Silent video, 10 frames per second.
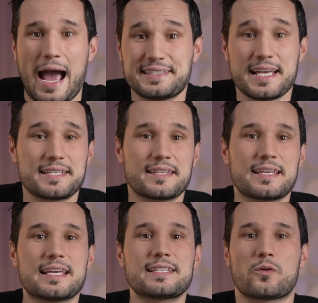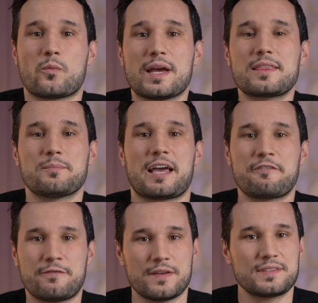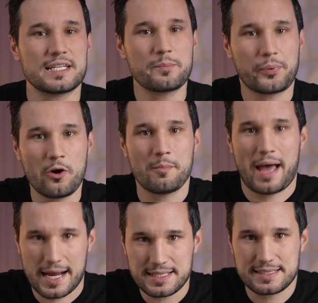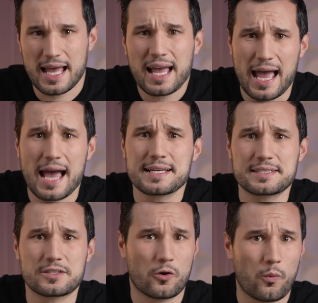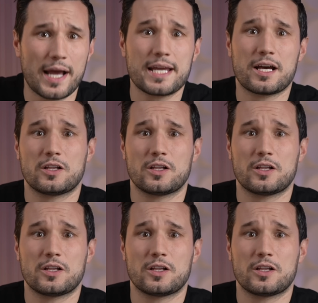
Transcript: I tested these with my 15 Pro Max that has quite a